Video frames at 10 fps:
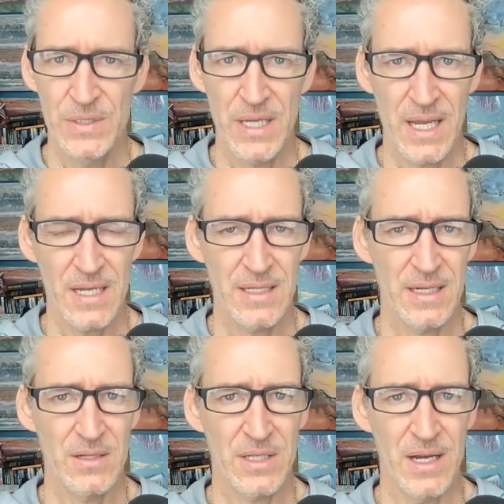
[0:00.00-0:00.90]
We say, hey,
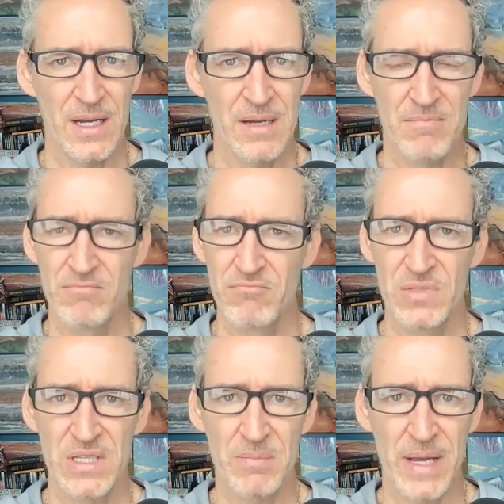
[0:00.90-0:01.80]
take your time,
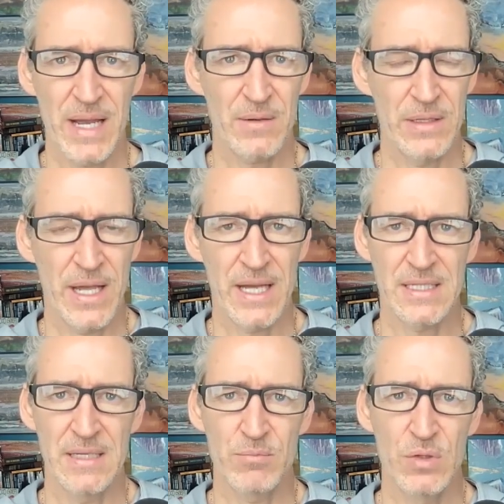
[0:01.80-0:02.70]
sit back,
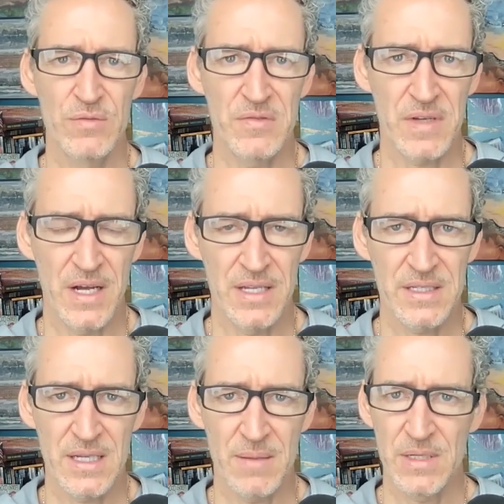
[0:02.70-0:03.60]
relax, get proof of
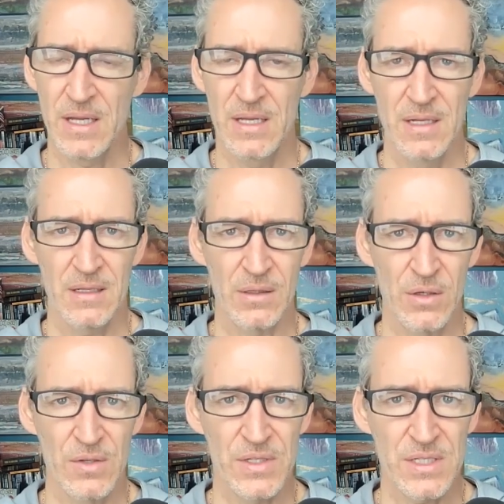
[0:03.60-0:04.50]
concept
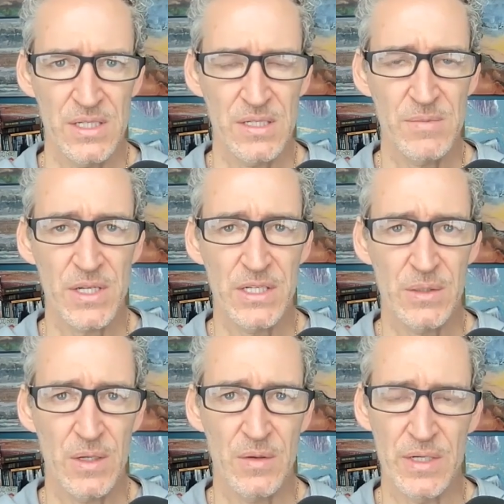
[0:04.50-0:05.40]
learn the systems on
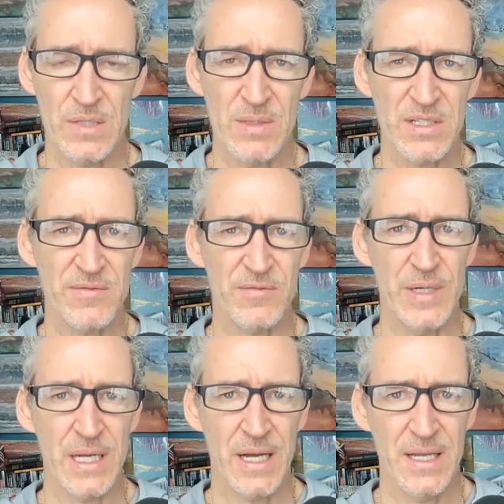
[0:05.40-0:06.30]
your own. Here's a bunch of
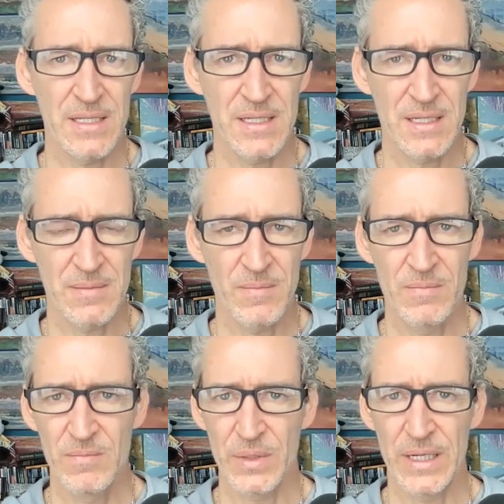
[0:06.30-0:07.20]
free content.
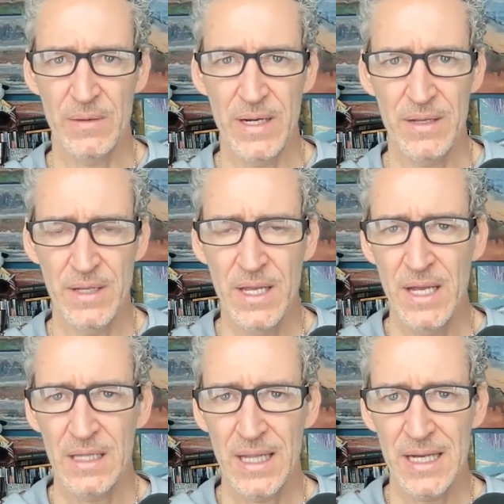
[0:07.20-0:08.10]
Play around.
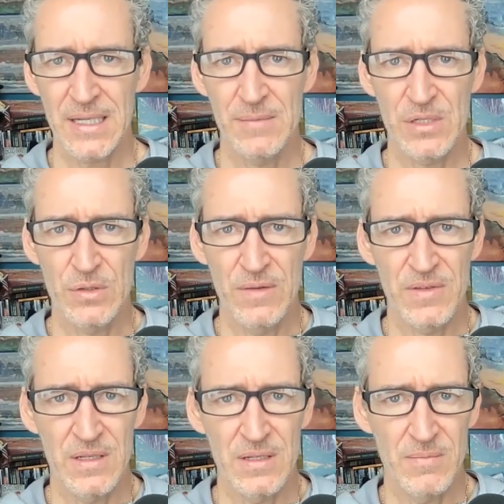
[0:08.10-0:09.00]
A lot of times,
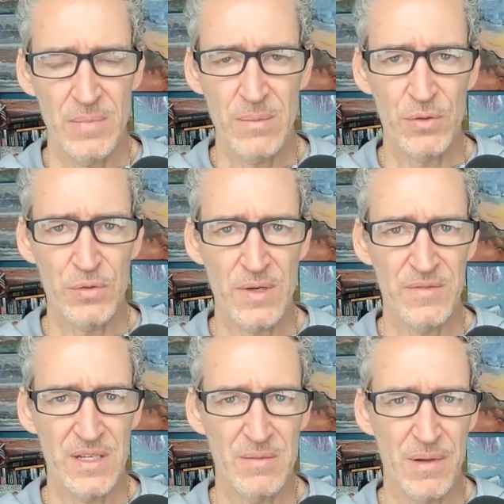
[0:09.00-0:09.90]
drift and people
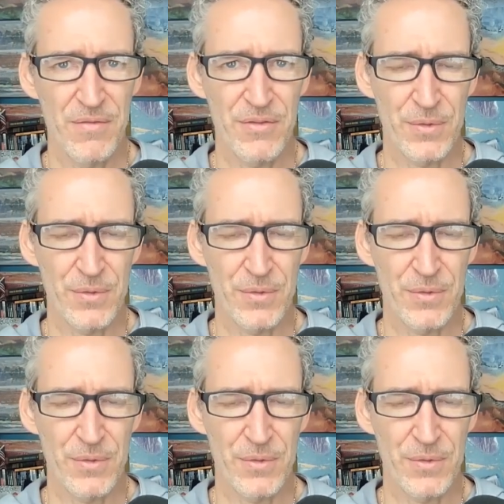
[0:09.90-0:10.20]
drift into month